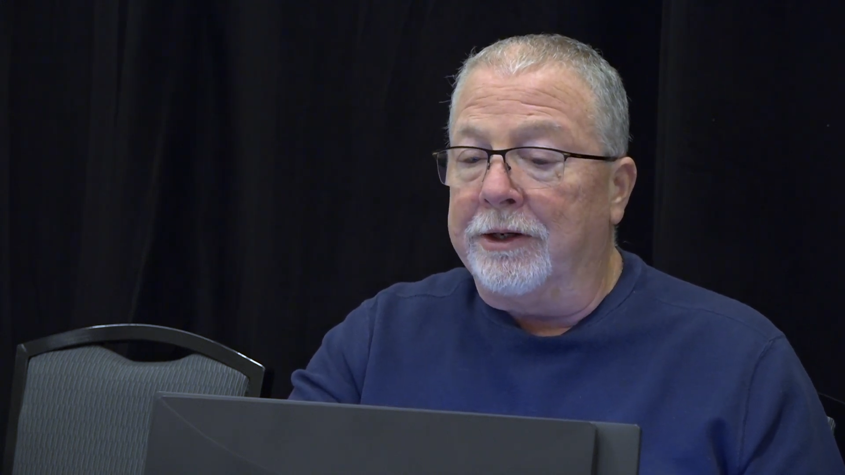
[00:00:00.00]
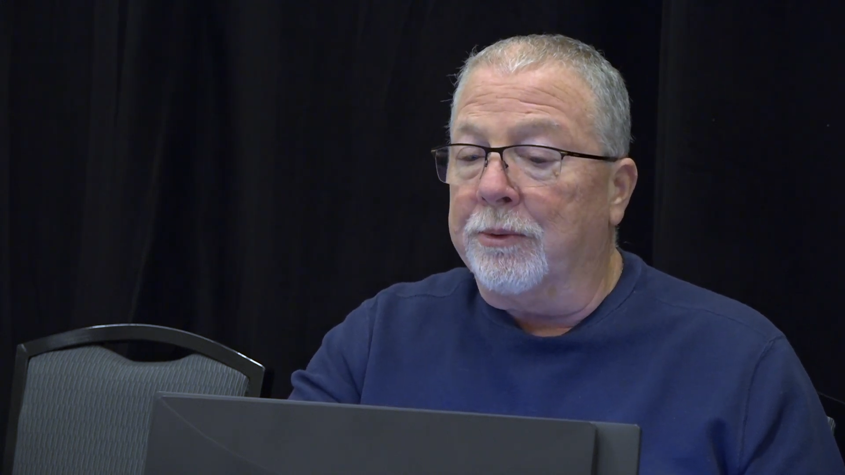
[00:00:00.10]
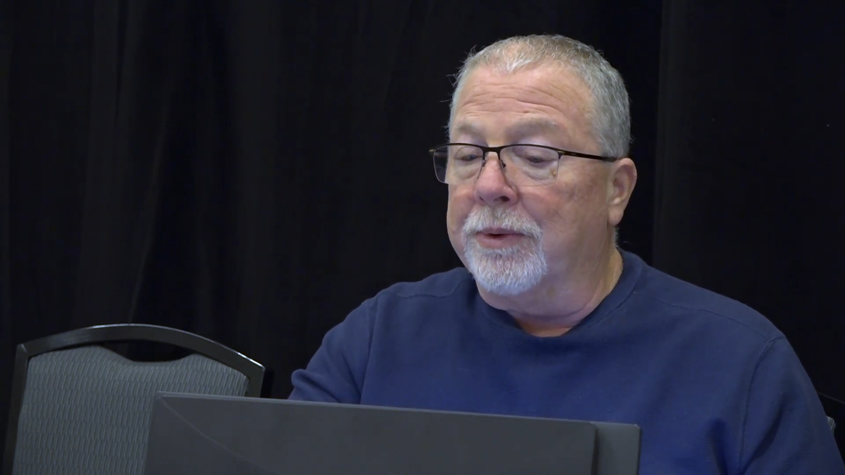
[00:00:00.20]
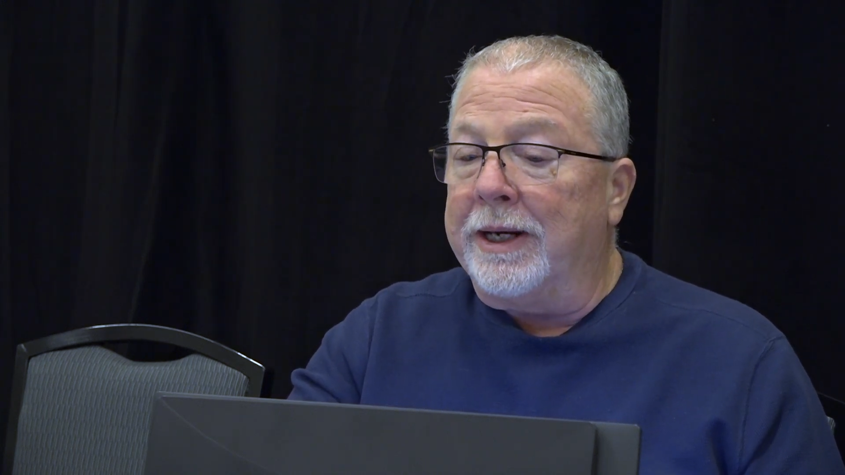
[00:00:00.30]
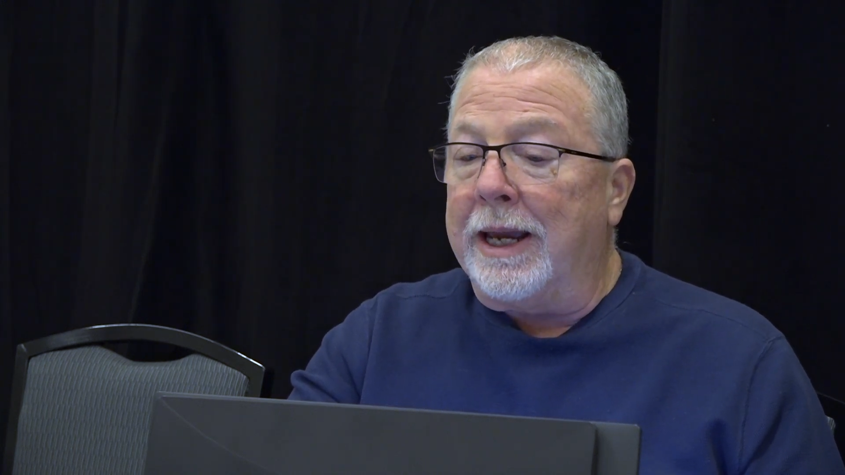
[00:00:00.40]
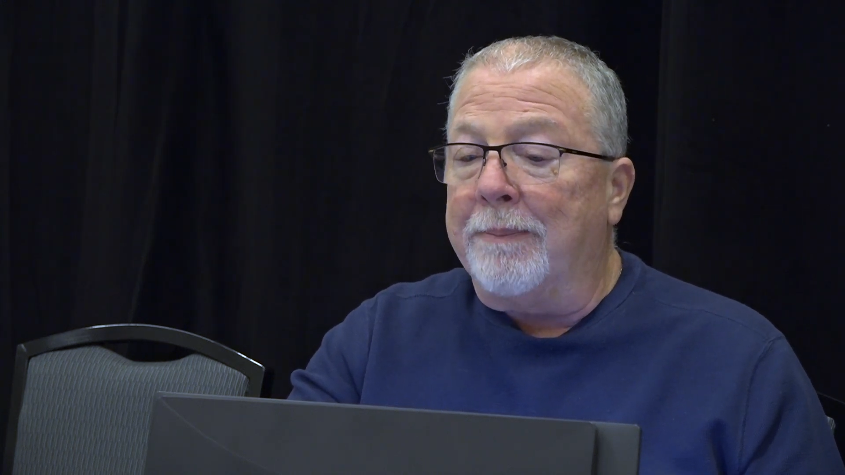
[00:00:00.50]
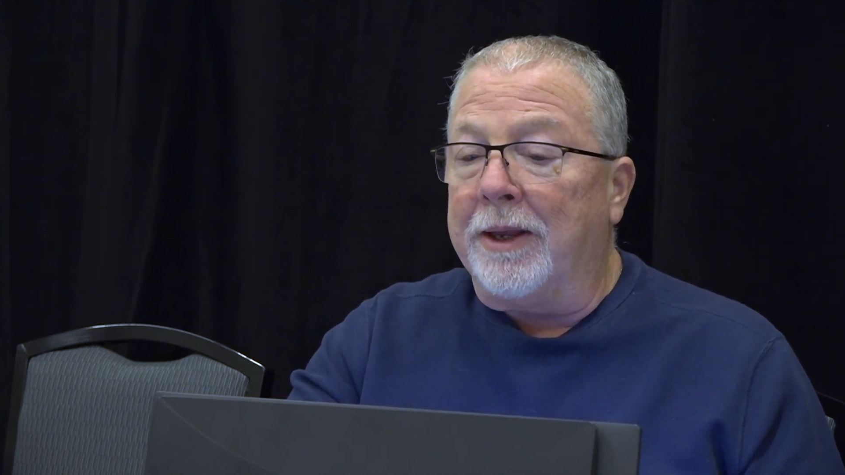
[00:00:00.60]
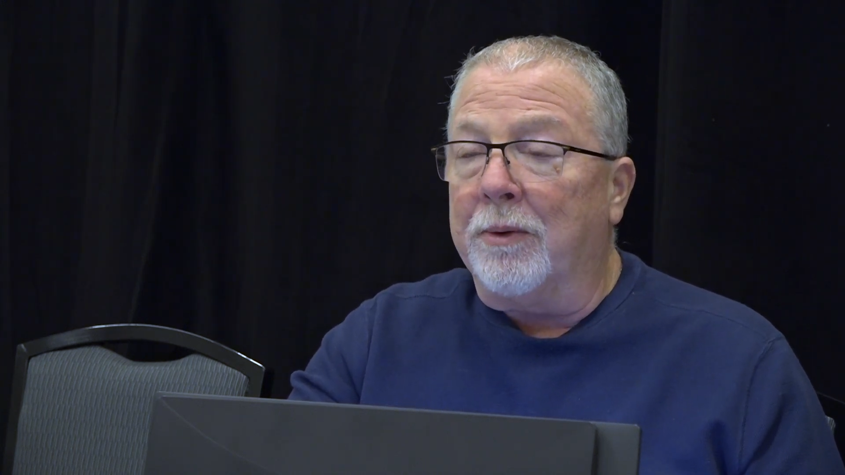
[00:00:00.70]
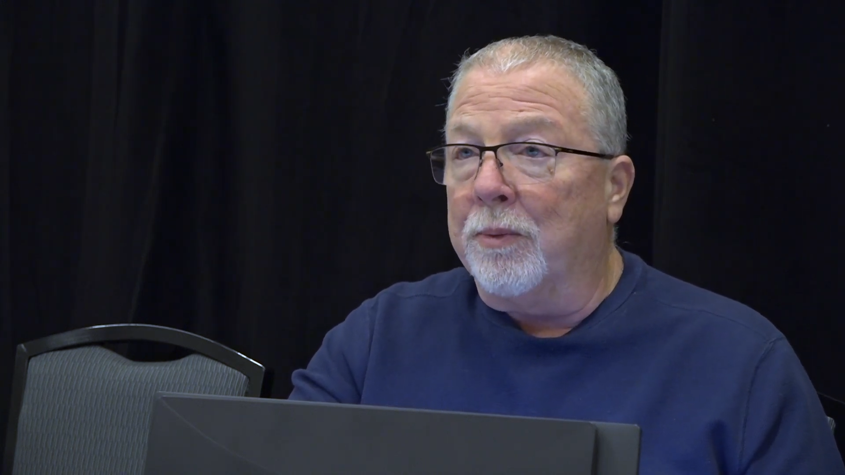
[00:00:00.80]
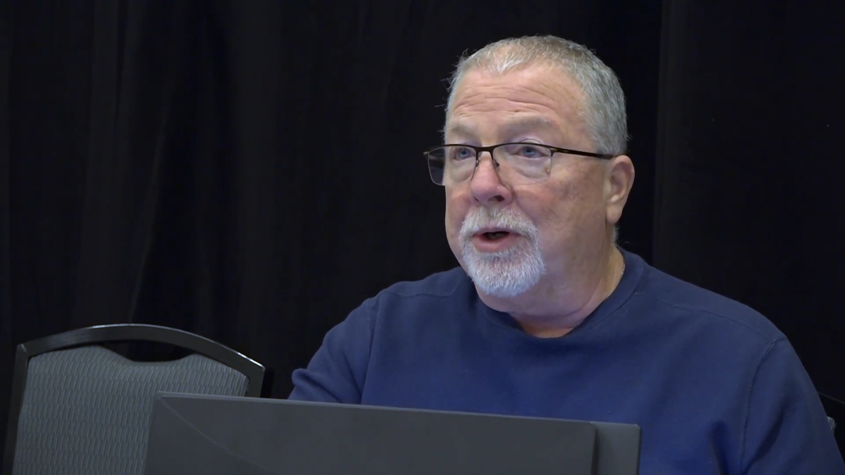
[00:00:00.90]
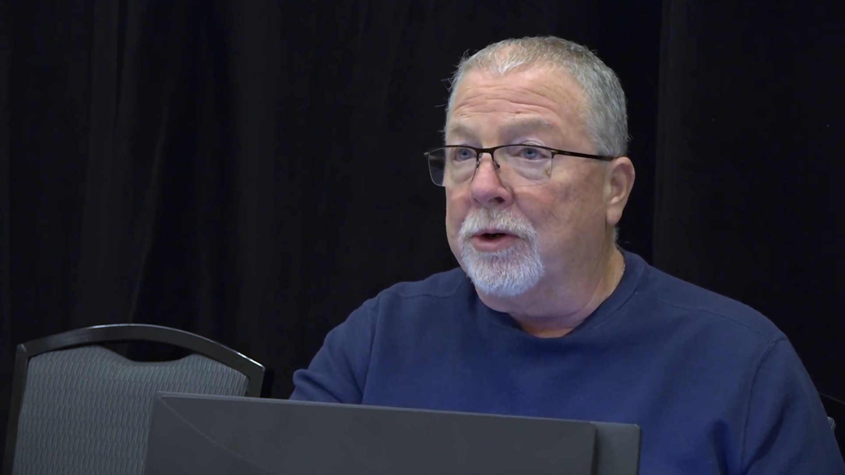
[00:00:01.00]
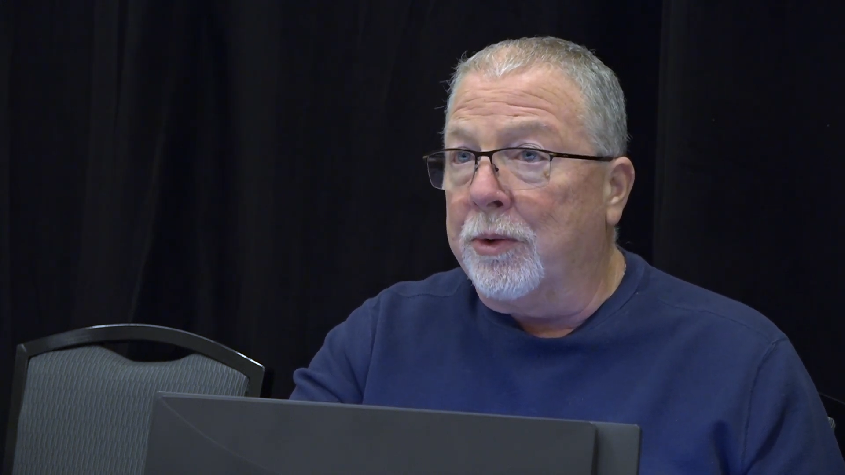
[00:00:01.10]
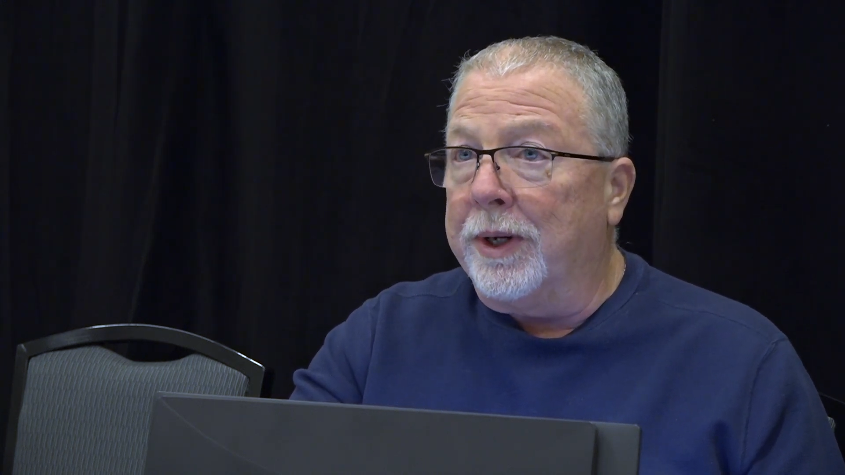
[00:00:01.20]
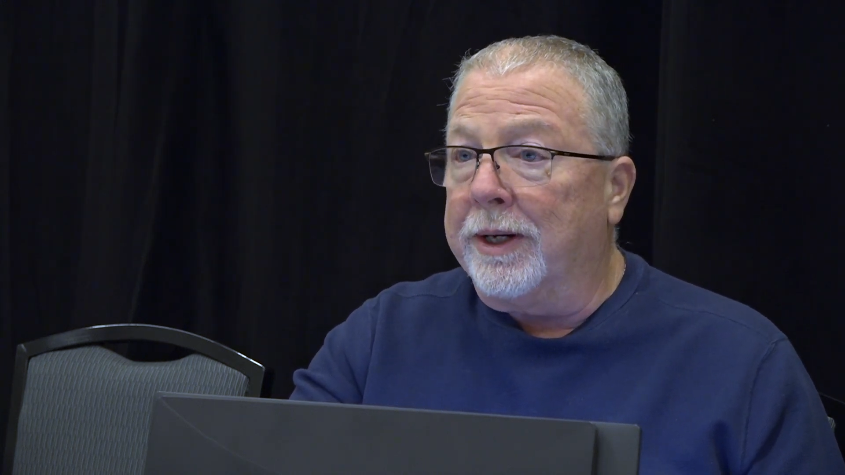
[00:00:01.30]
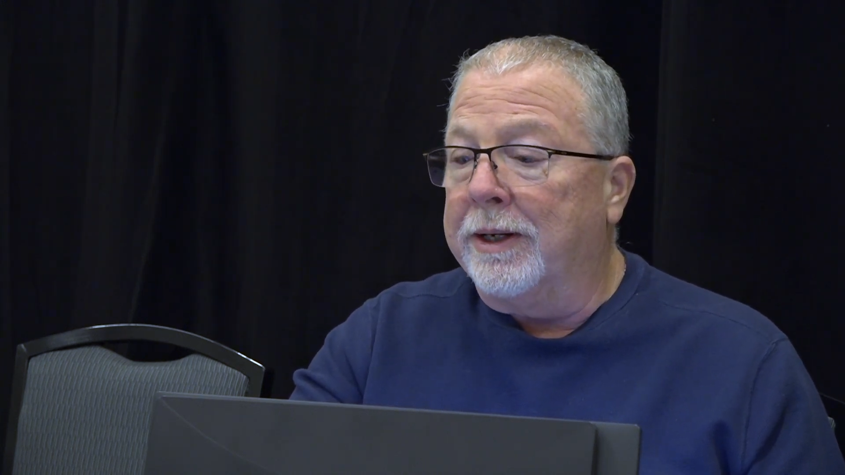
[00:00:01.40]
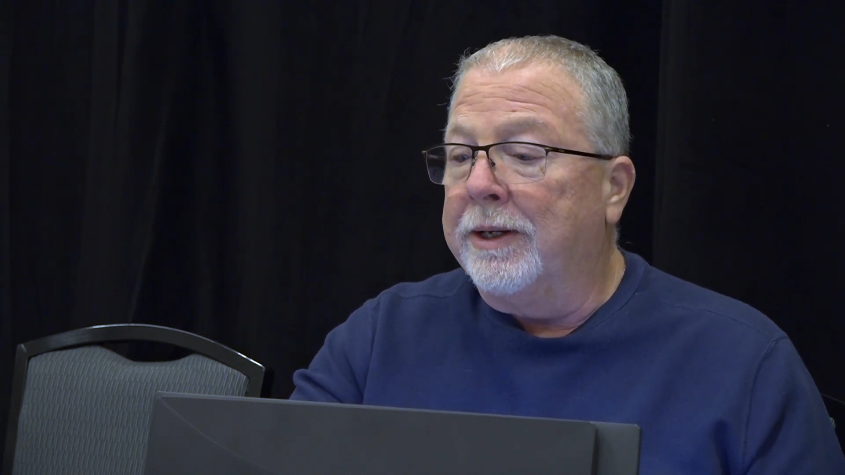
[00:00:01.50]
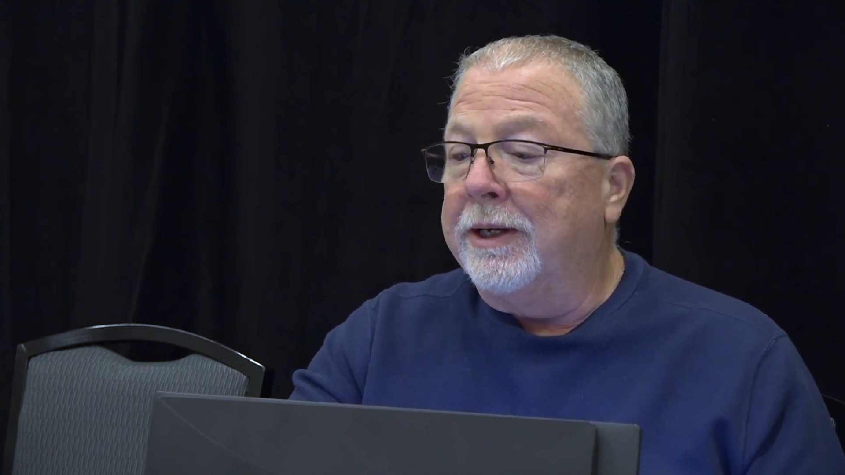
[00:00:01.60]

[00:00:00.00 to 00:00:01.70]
to recap that real quick,